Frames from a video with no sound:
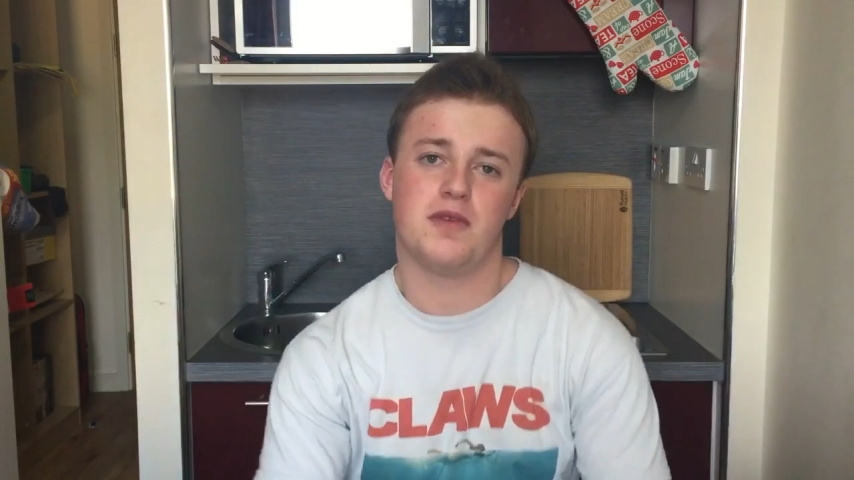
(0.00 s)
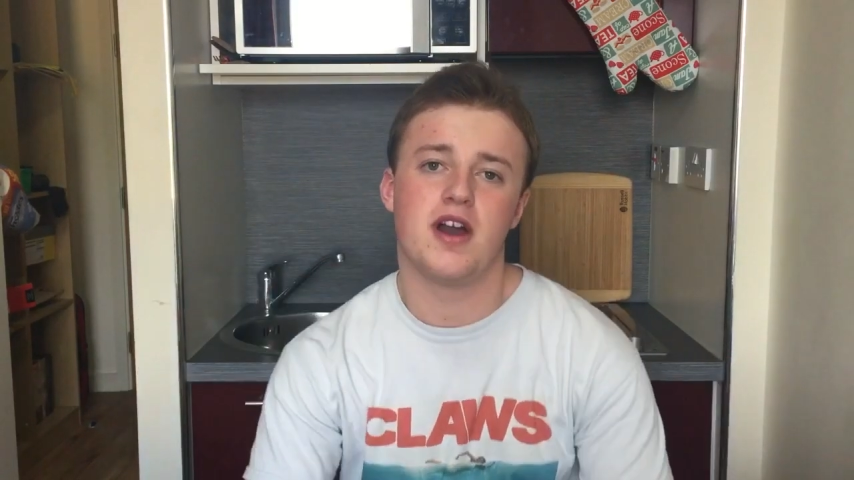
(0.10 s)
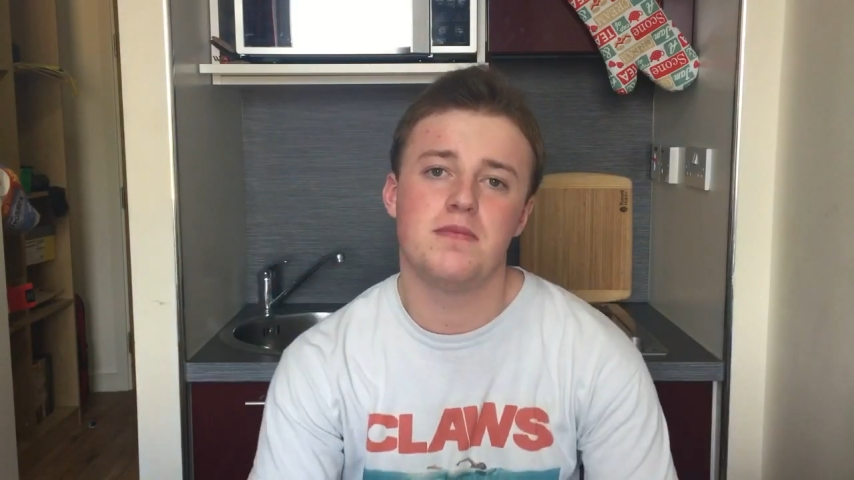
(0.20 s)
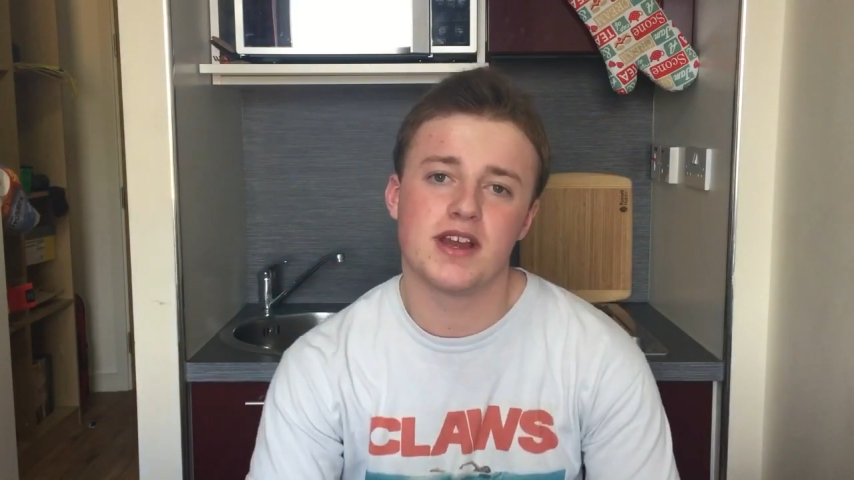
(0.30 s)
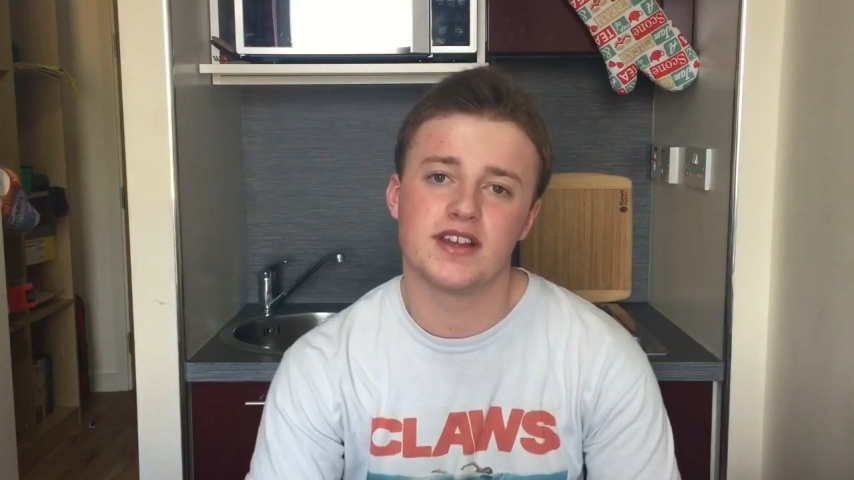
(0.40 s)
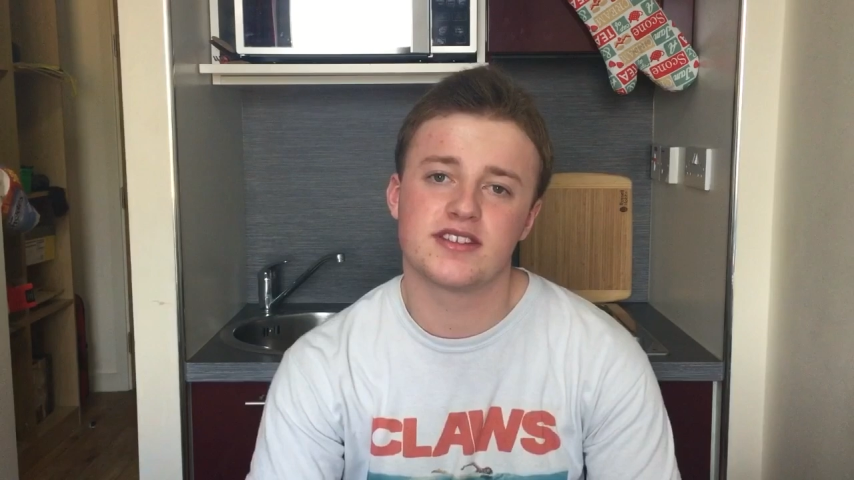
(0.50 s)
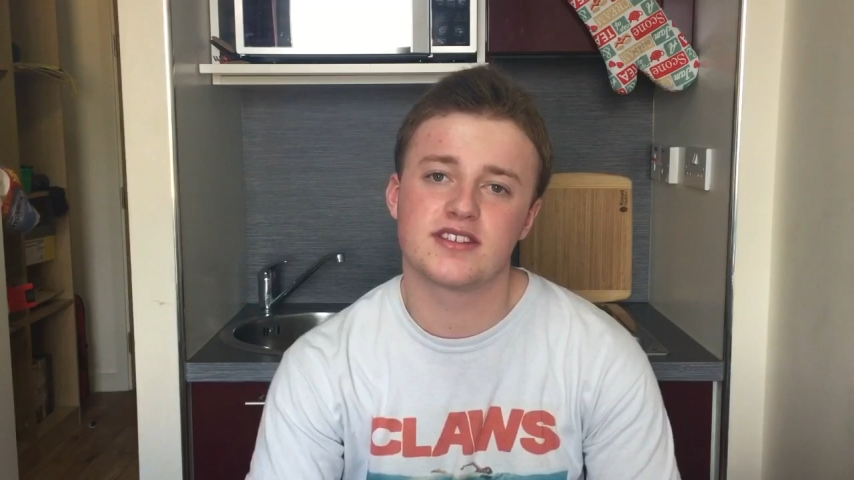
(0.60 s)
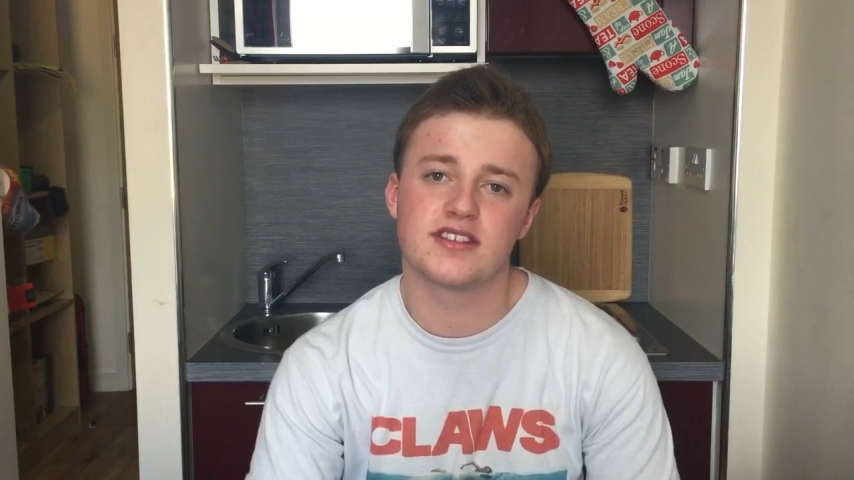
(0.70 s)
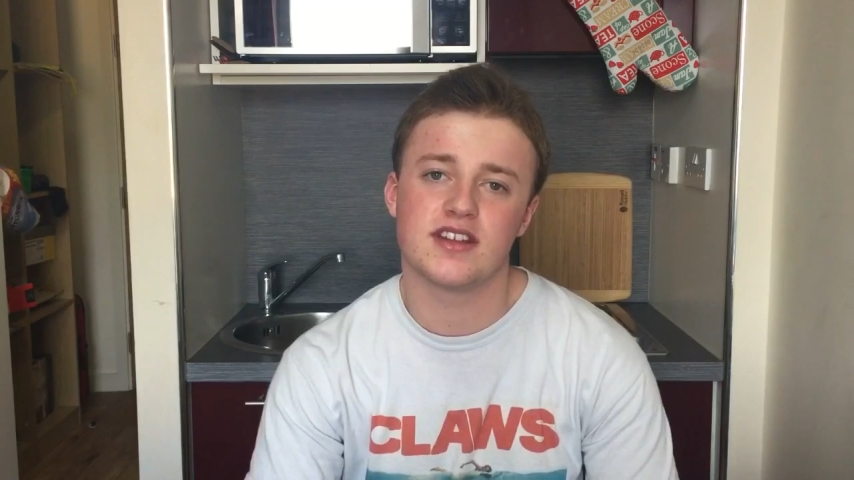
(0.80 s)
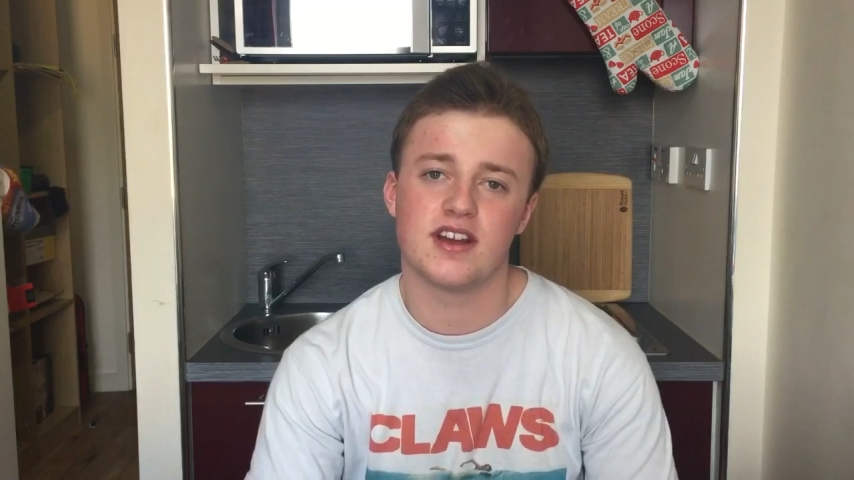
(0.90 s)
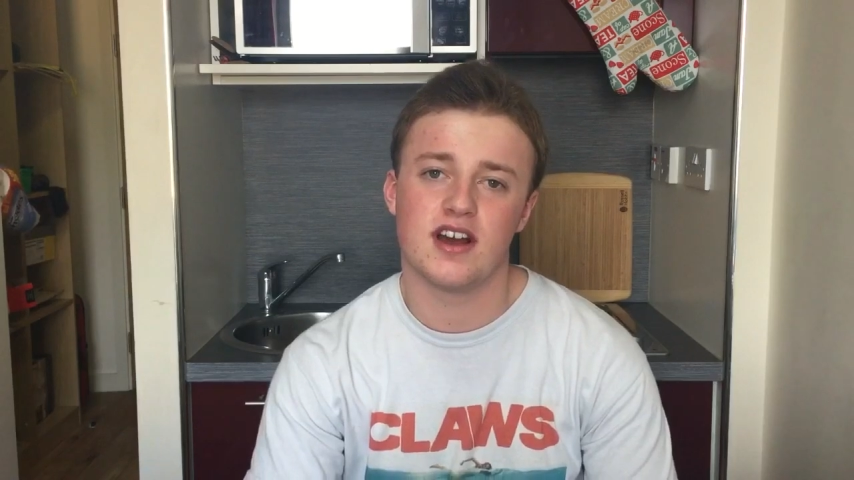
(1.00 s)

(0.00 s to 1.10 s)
my biggest